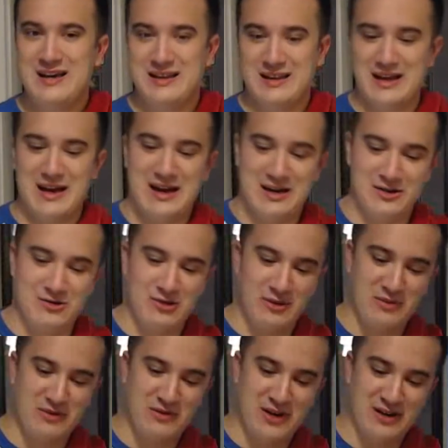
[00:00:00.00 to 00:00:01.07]
They had
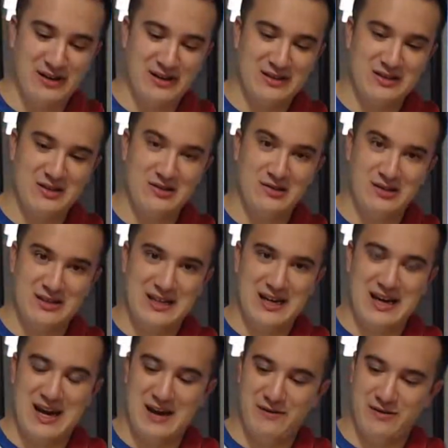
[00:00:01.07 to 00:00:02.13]
creme de violet, so you're going to
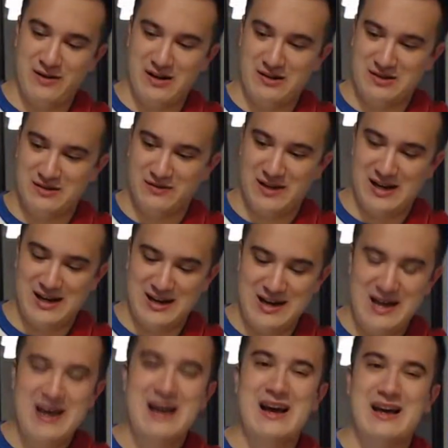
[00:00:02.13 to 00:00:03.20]
take 1/2 ounce of that.